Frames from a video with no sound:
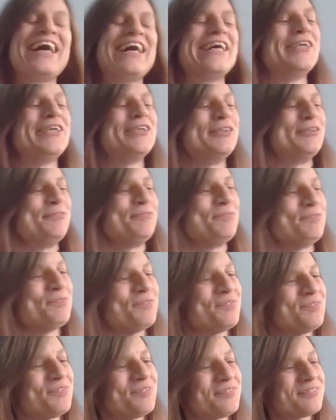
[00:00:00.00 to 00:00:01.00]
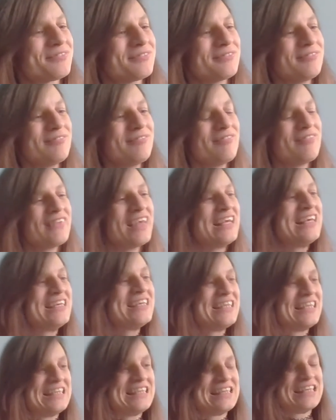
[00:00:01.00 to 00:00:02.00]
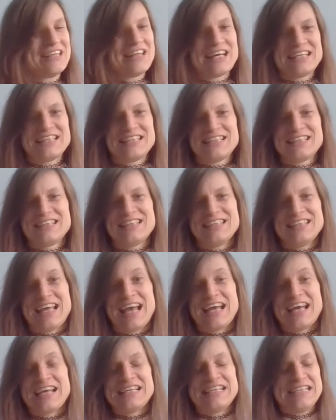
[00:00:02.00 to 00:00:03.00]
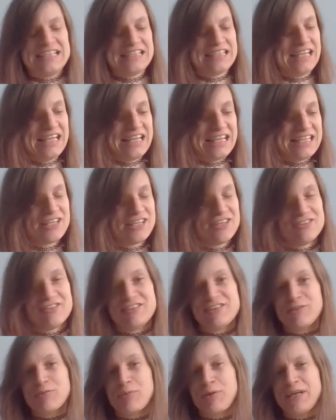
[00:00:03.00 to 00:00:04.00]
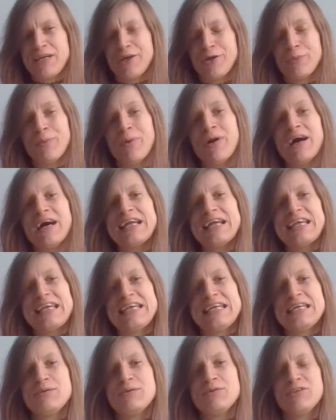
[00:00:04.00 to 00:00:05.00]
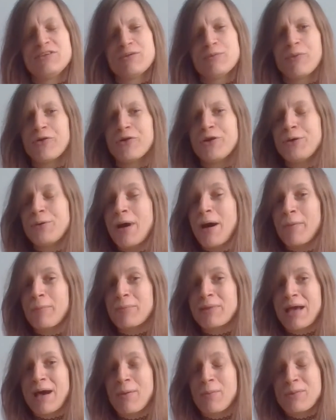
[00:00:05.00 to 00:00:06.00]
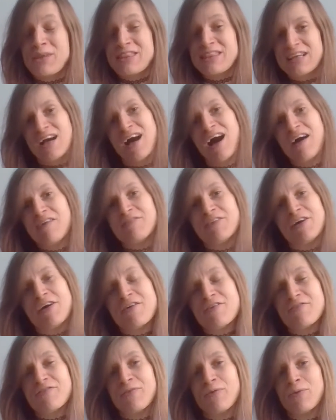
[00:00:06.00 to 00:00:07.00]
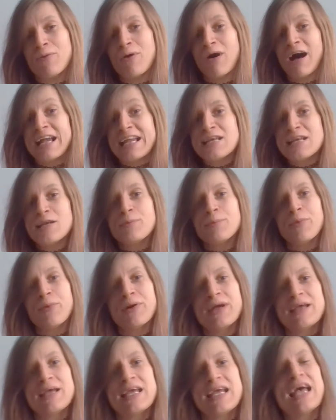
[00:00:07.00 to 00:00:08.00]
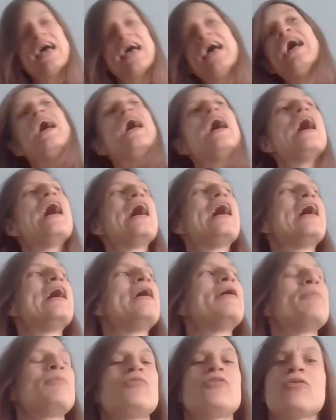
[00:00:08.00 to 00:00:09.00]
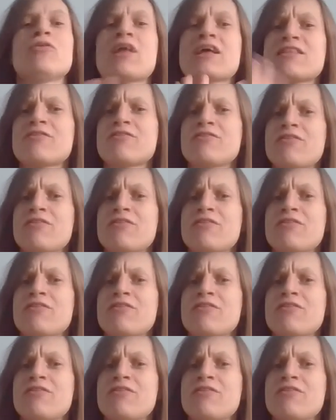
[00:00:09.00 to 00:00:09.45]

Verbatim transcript: um, so that's yeah he he usually does pretty good work he was the one who helped me out with the cover for hyena boy um, so like the